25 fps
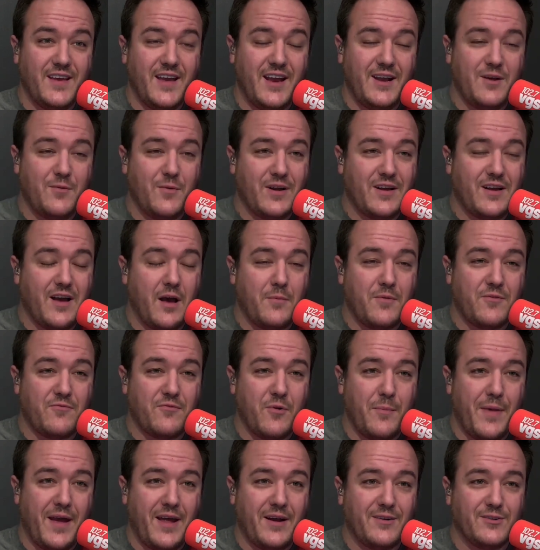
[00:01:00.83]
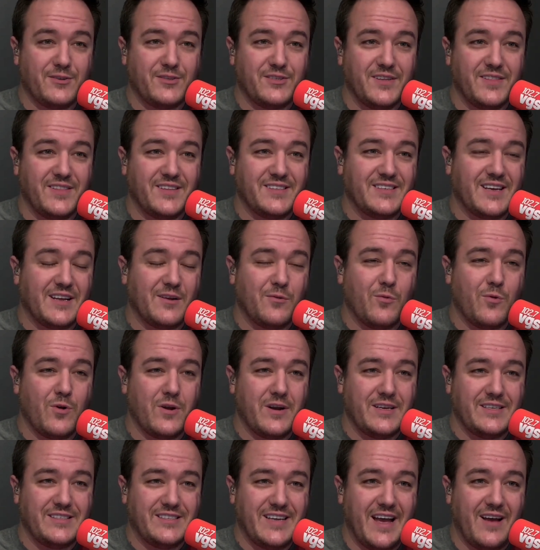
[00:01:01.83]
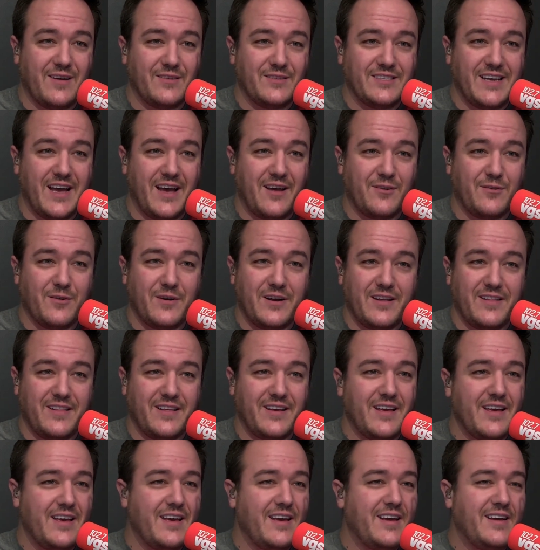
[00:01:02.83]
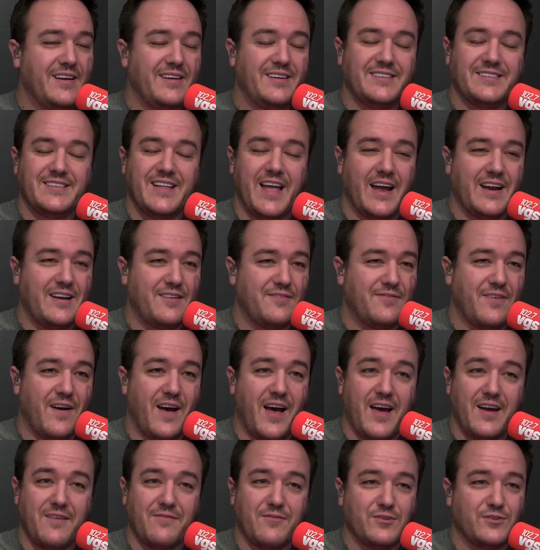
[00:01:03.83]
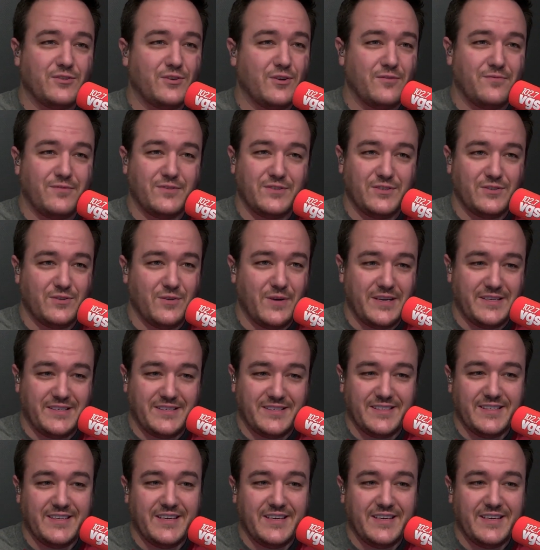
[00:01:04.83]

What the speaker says: Anyone coming from Henderson that's going to work in downtown or anything, just 95 or surface streets.